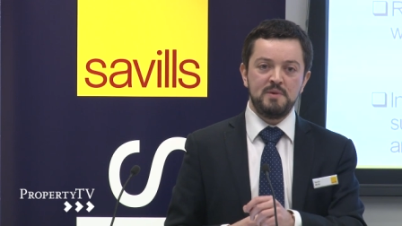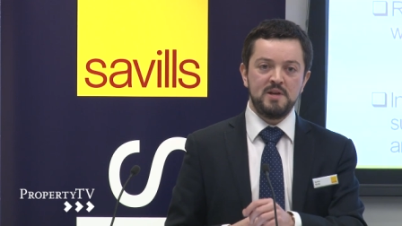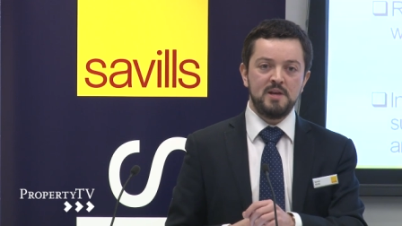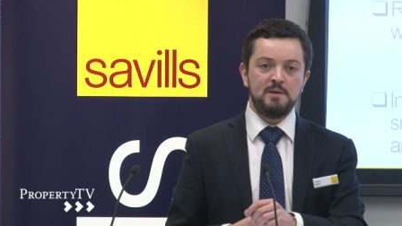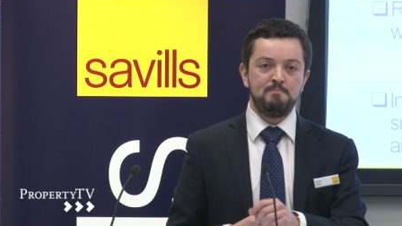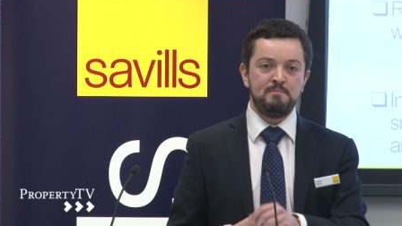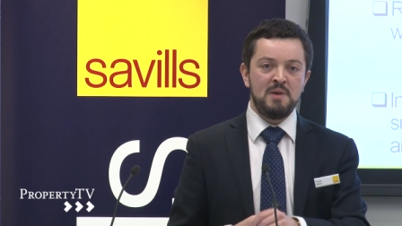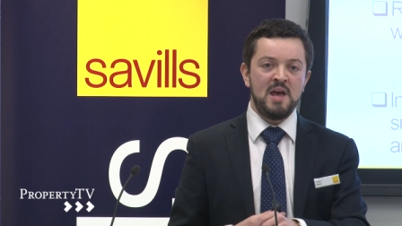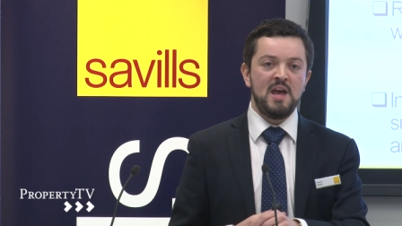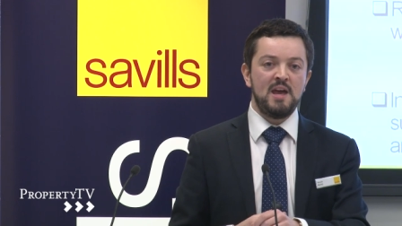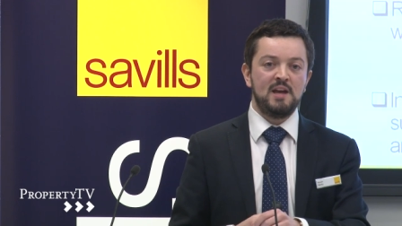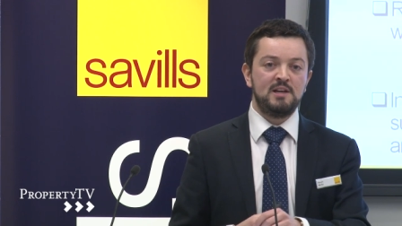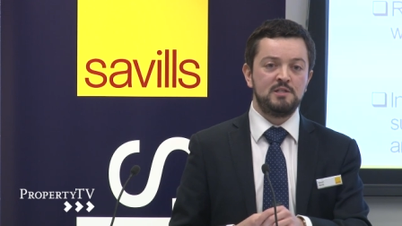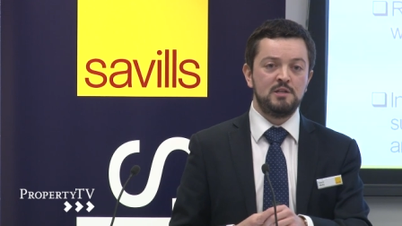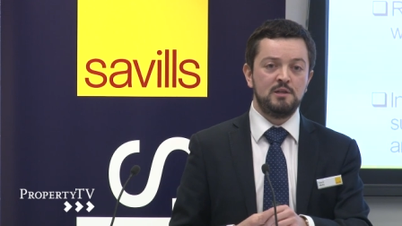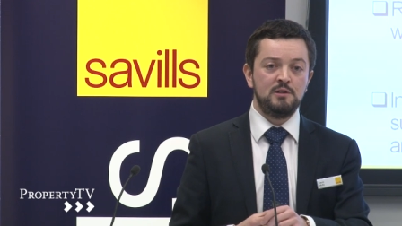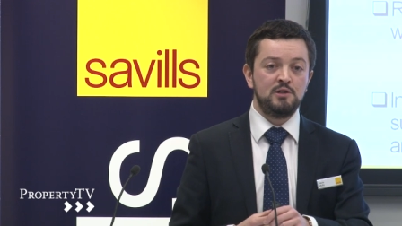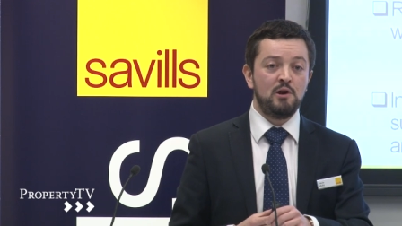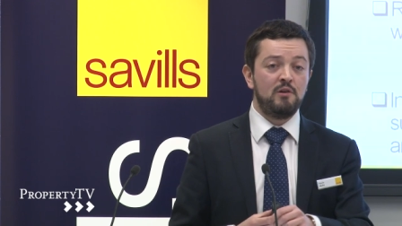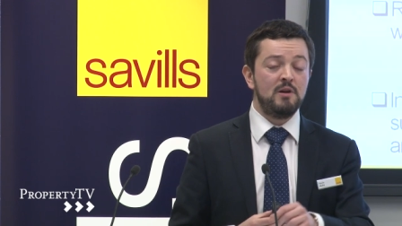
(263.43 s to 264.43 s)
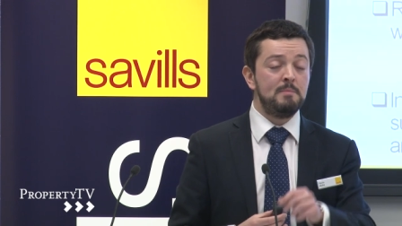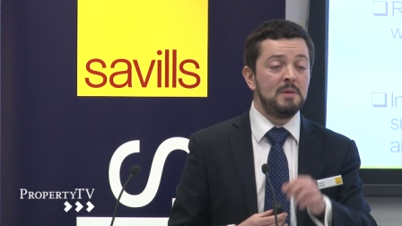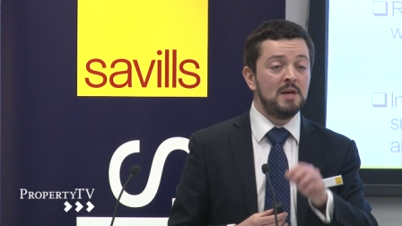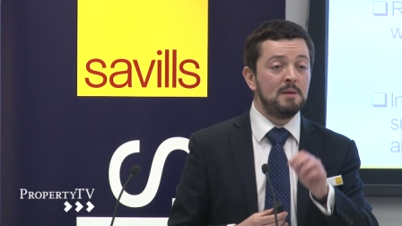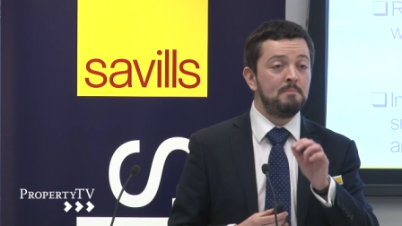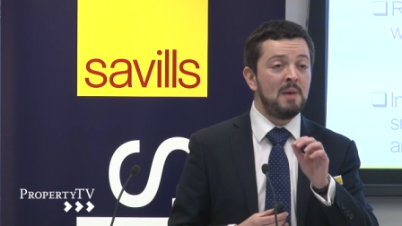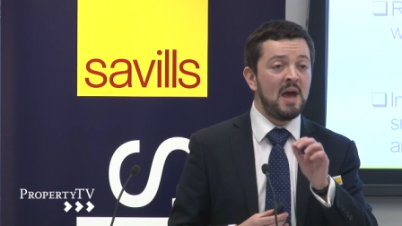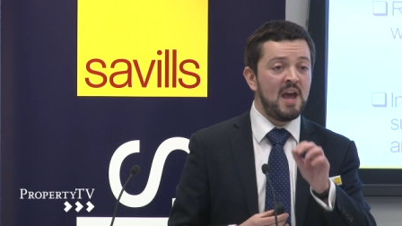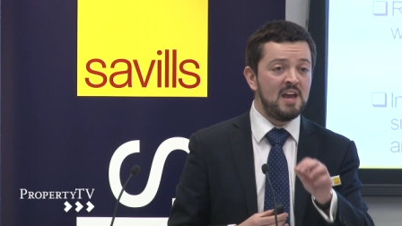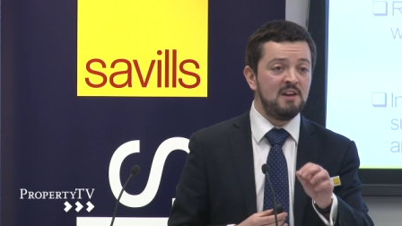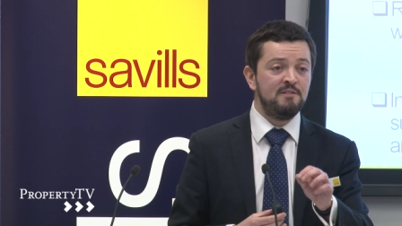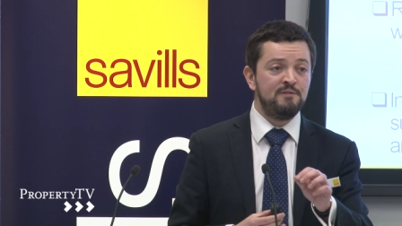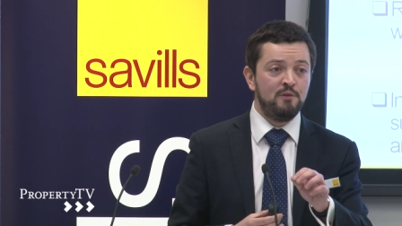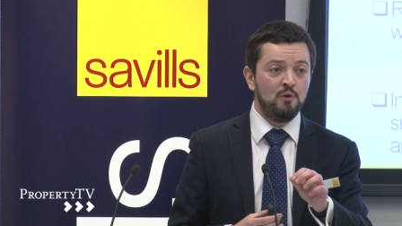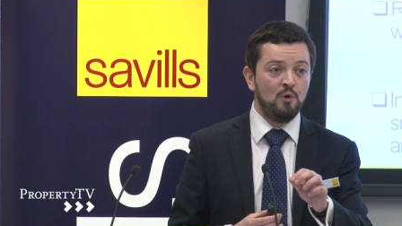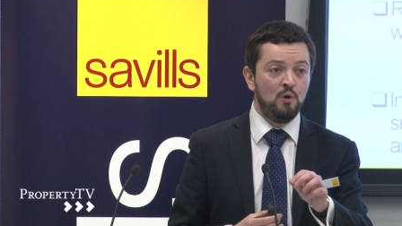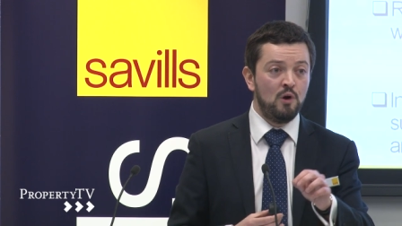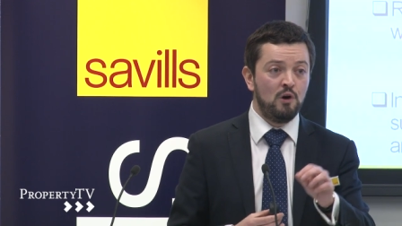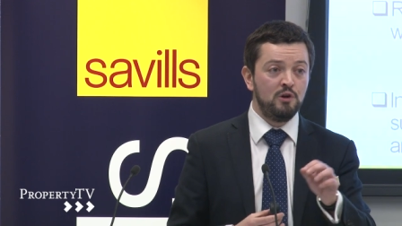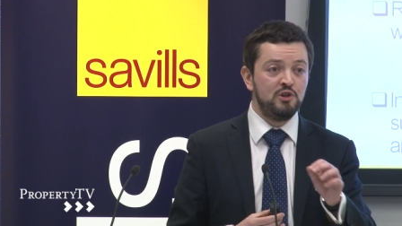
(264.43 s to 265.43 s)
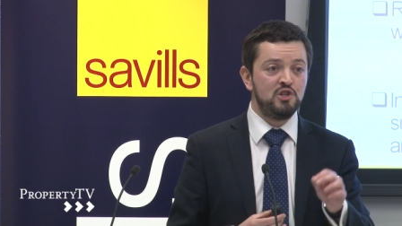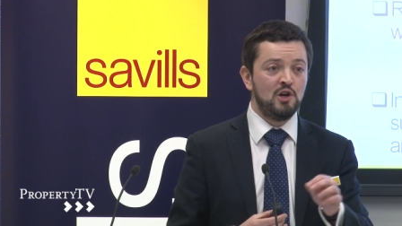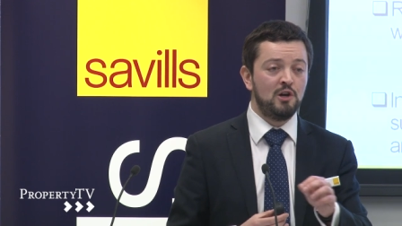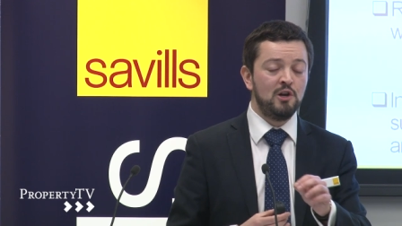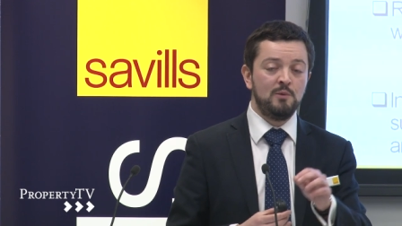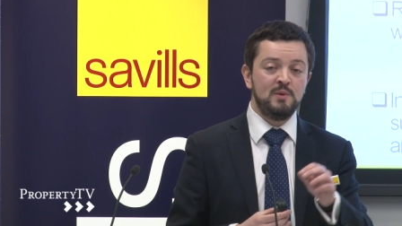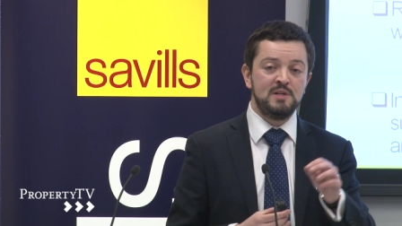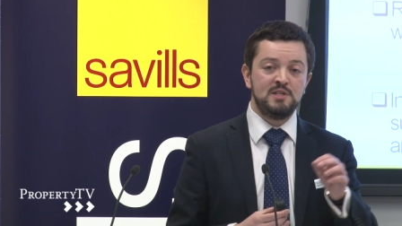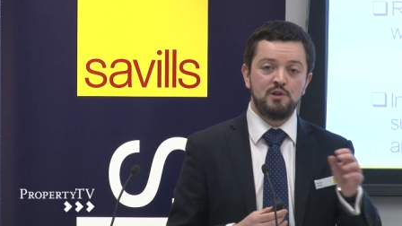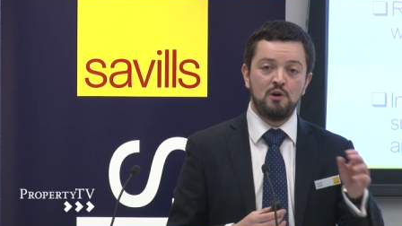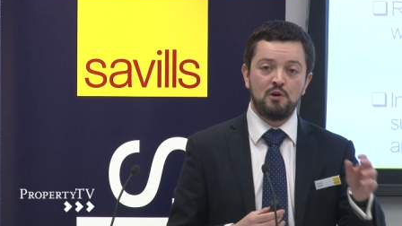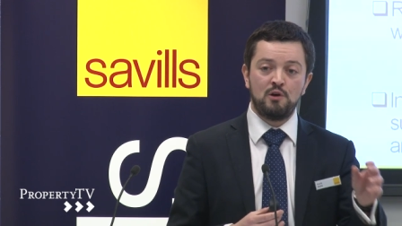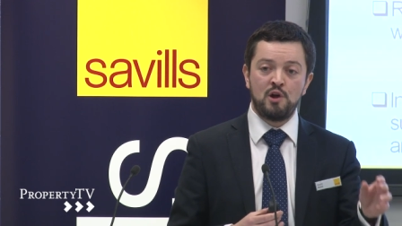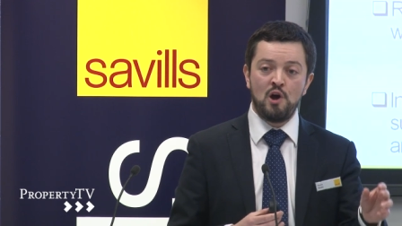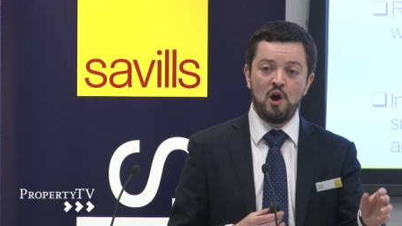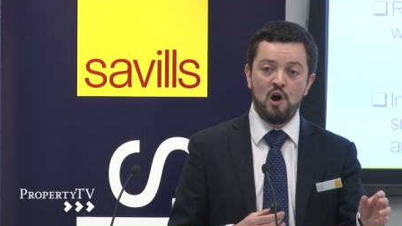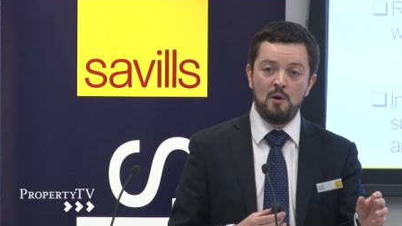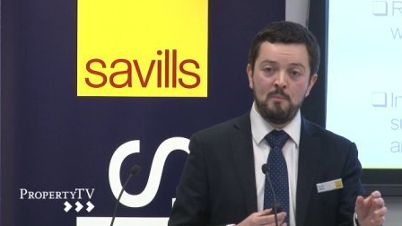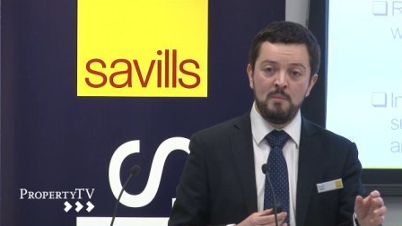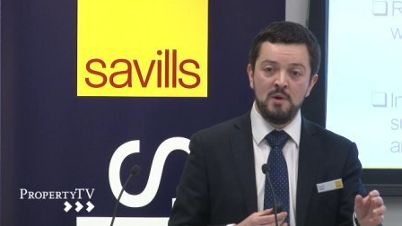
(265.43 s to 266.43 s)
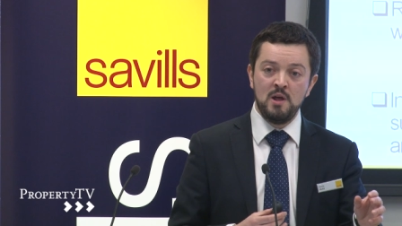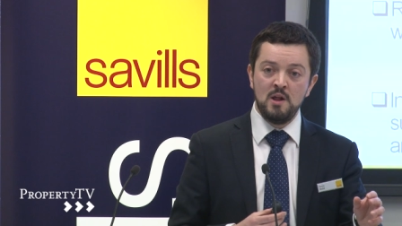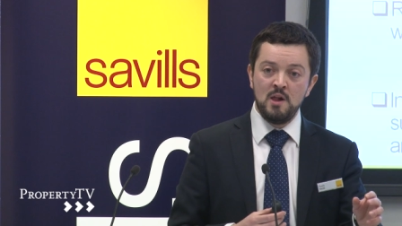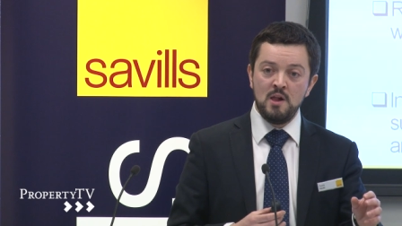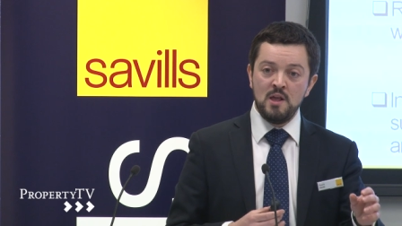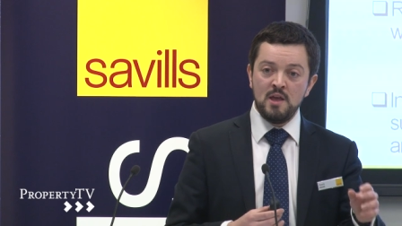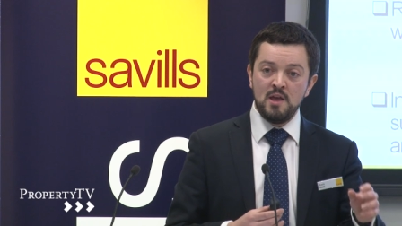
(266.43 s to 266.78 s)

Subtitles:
being paid for on johnlewis.com,